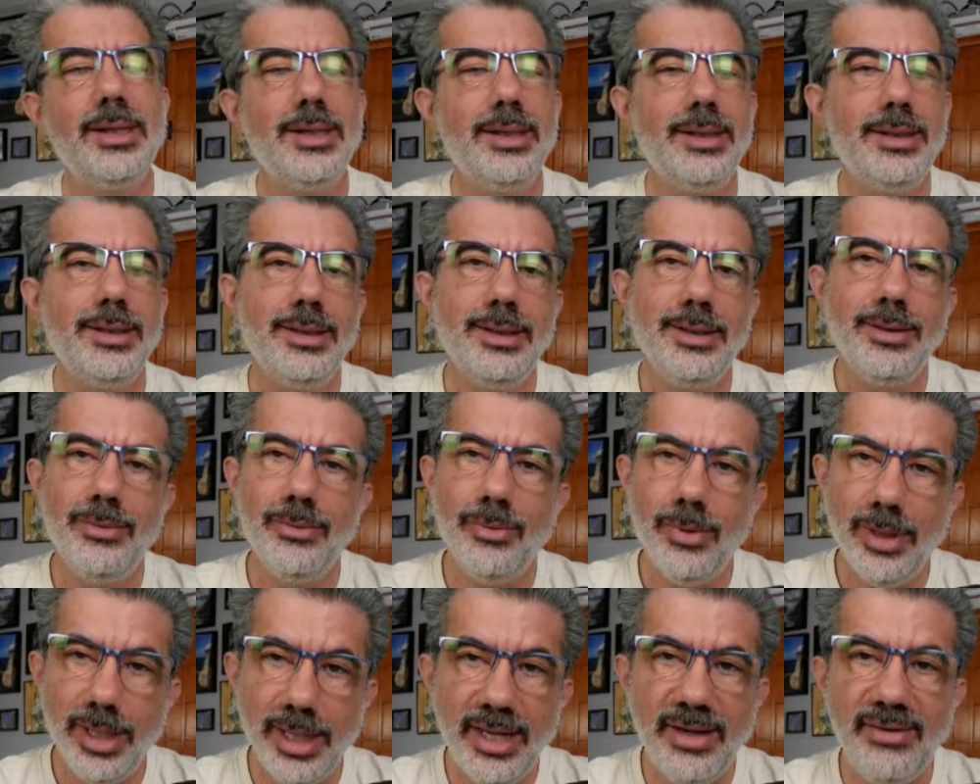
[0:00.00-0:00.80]

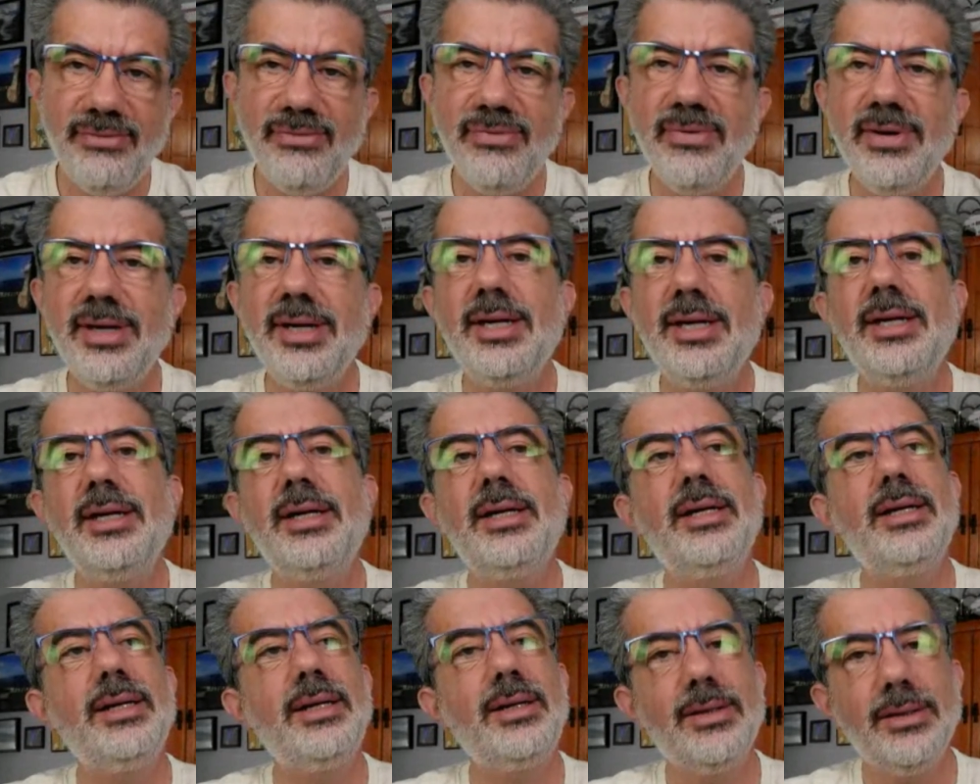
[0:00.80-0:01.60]

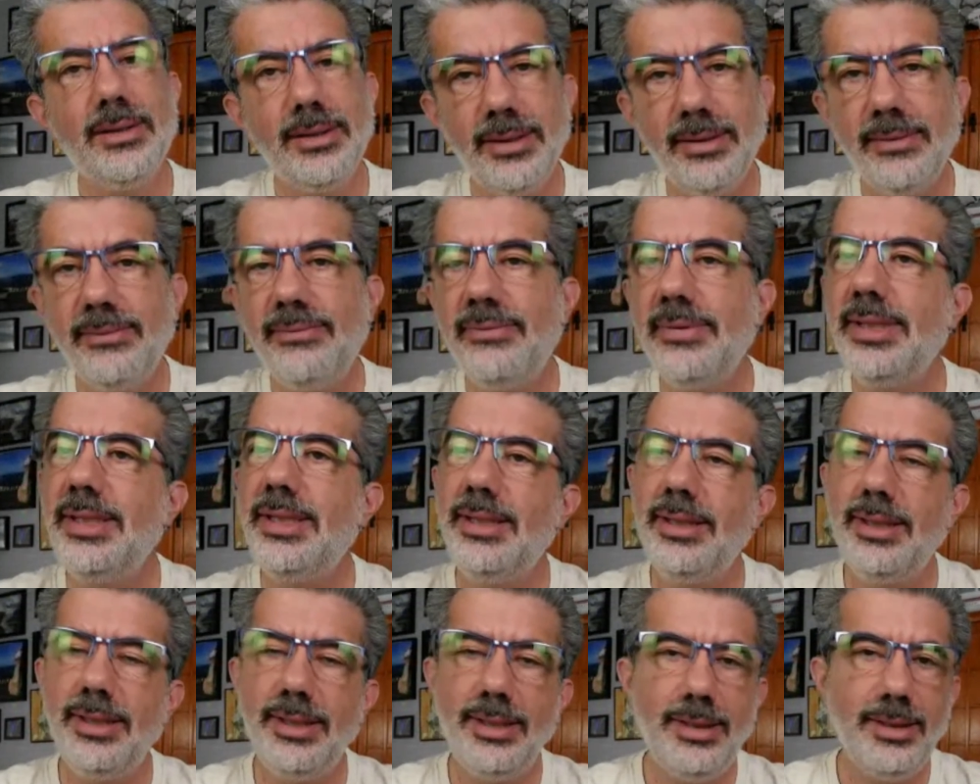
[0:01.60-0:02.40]
Wi-Fi,
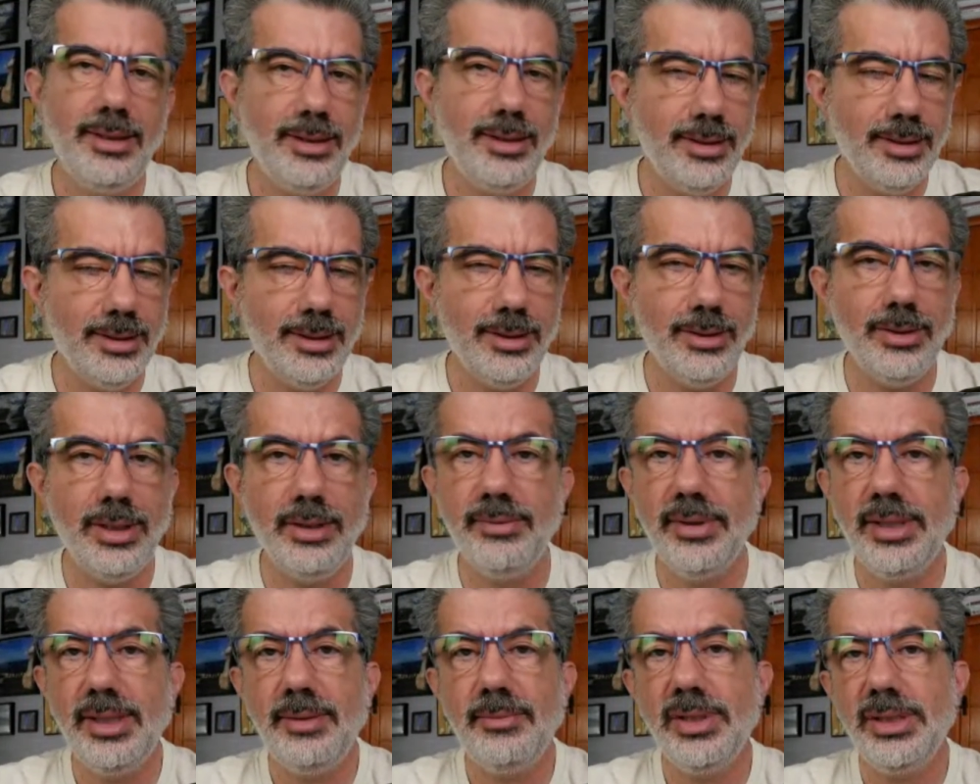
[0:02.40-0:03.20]
coffee,
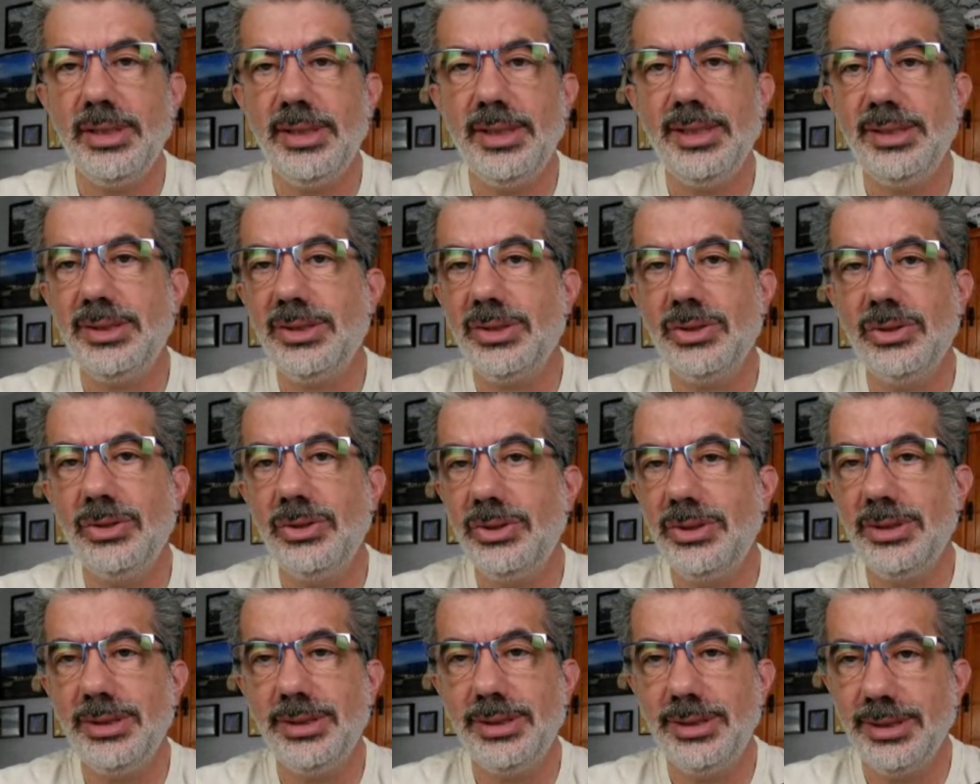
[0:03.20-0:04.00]
everything but the
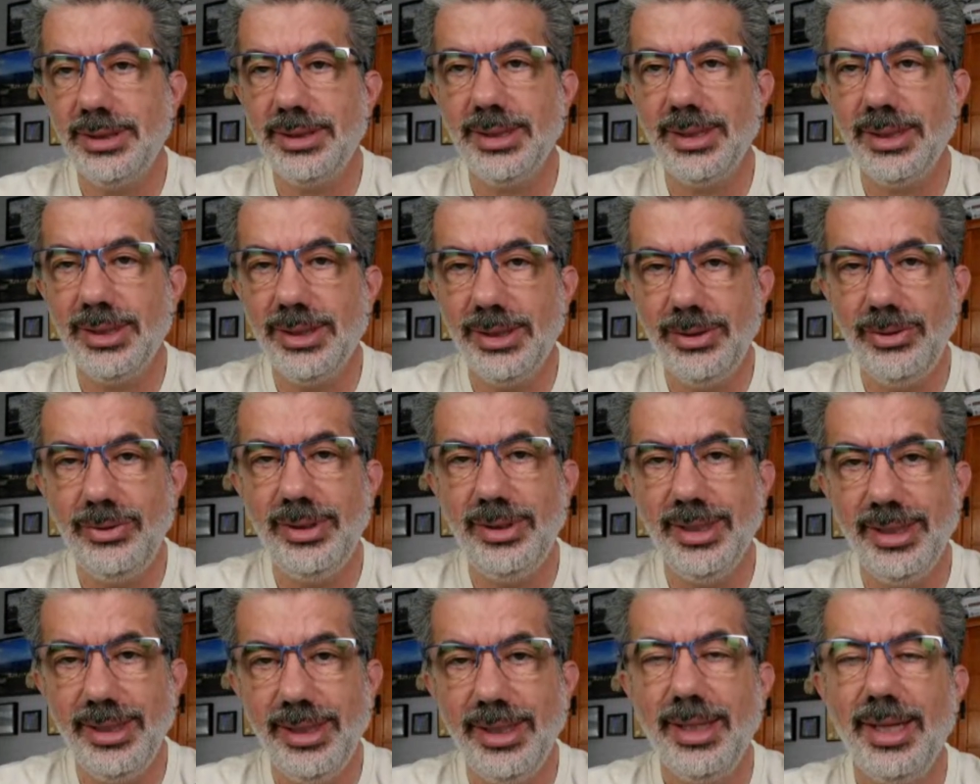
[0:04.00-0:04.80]
excursions is
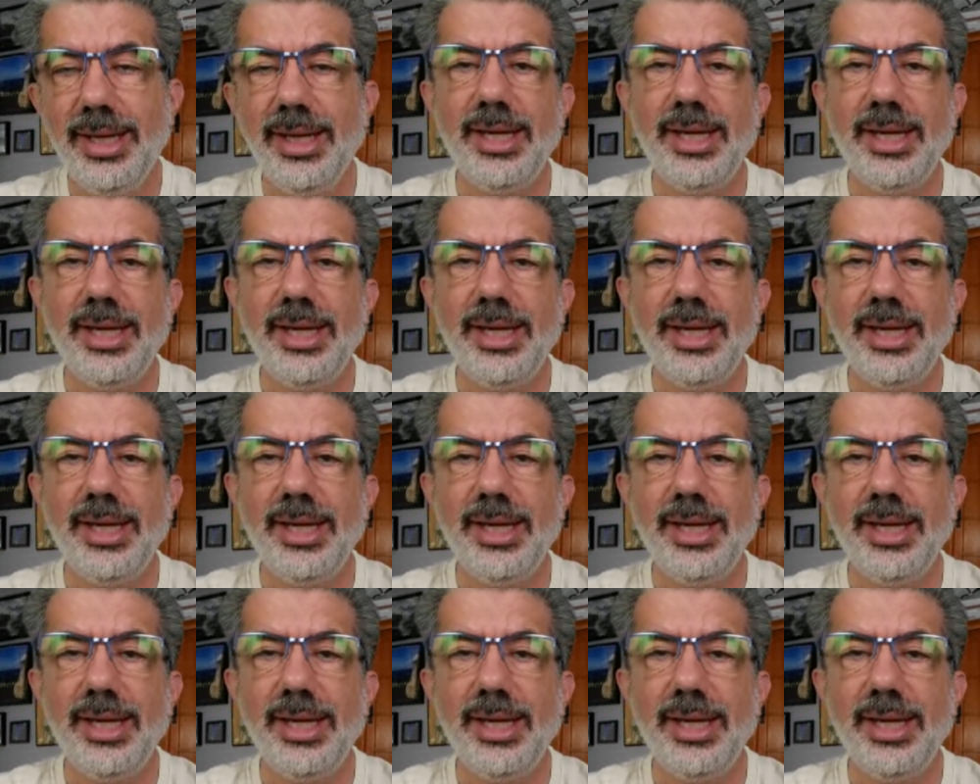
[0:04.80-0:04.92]
included.